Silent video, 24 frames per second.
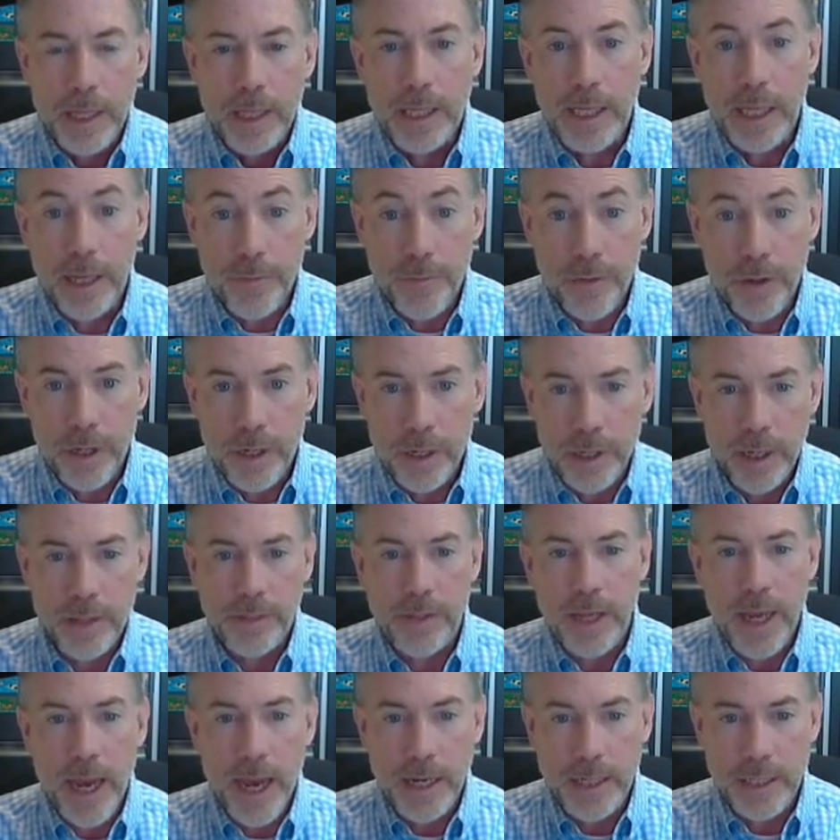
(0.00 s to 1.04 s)
Given
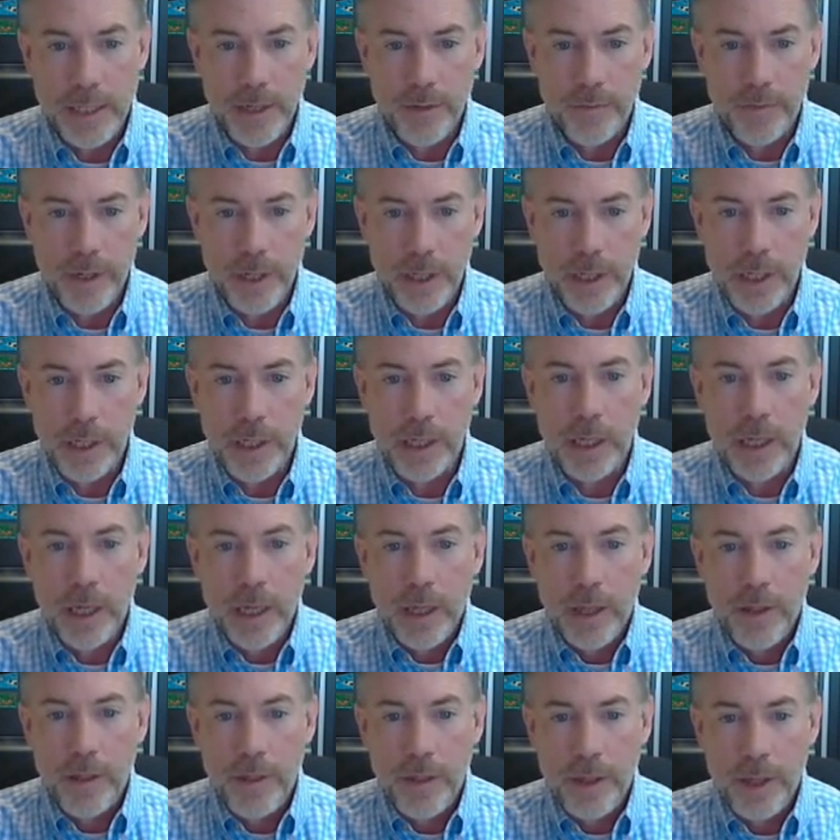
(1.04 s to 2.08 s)
the activity,
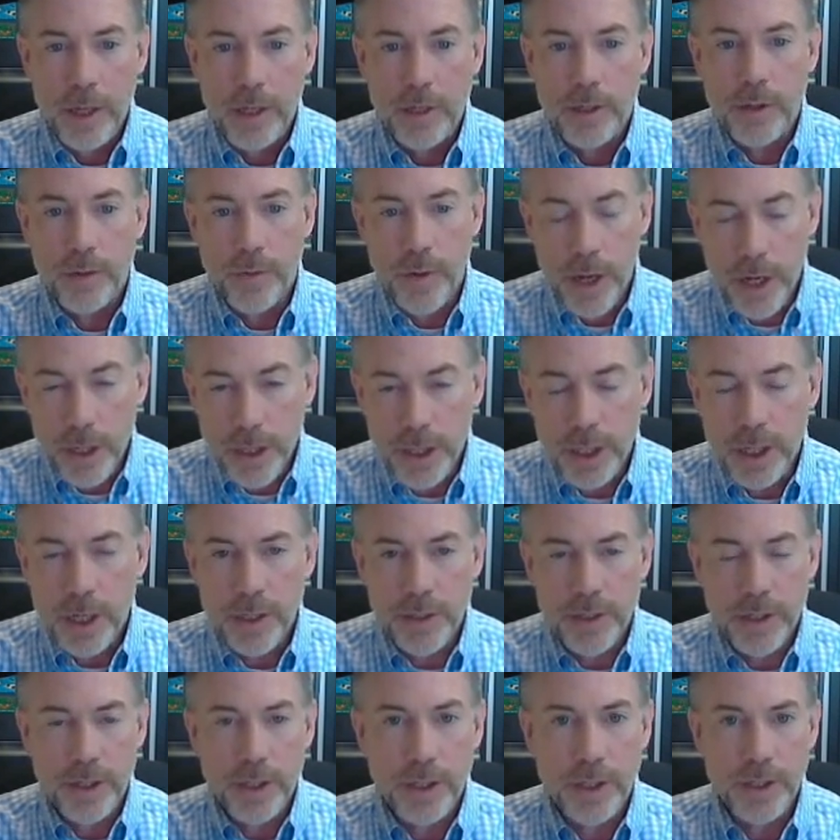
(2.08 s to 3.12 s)
the duration,
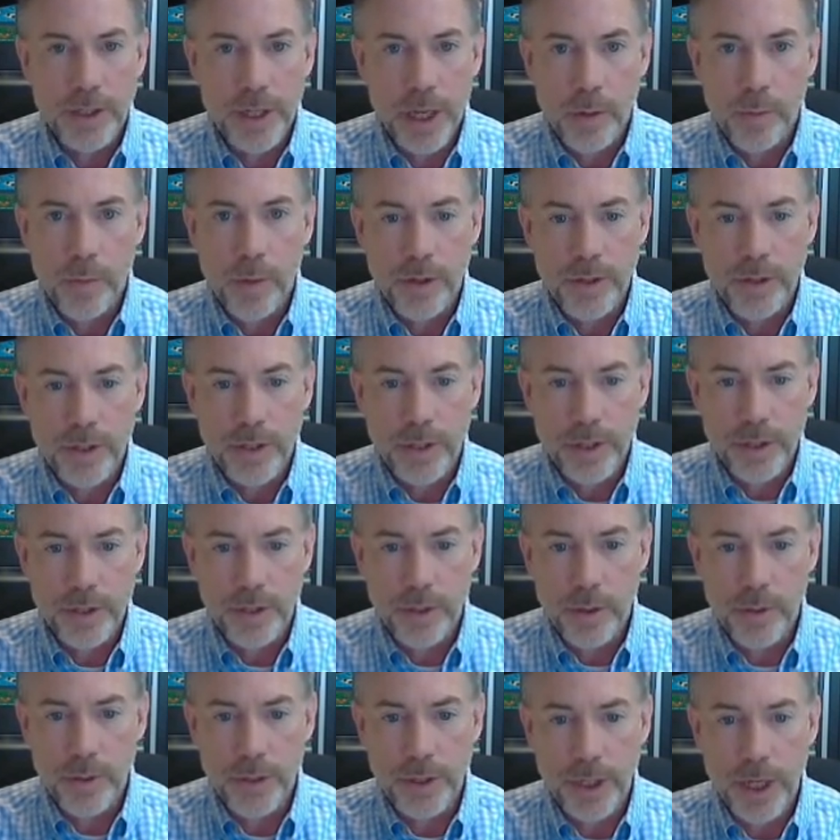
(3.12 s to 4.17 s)
as I just said, wasn't
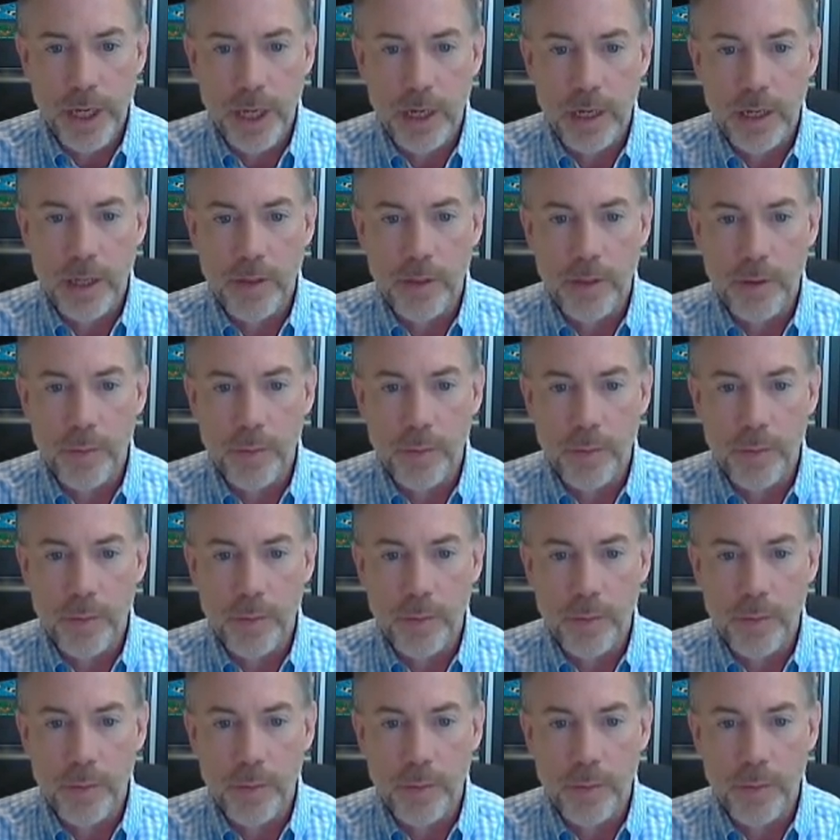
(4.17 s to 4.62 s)
associated.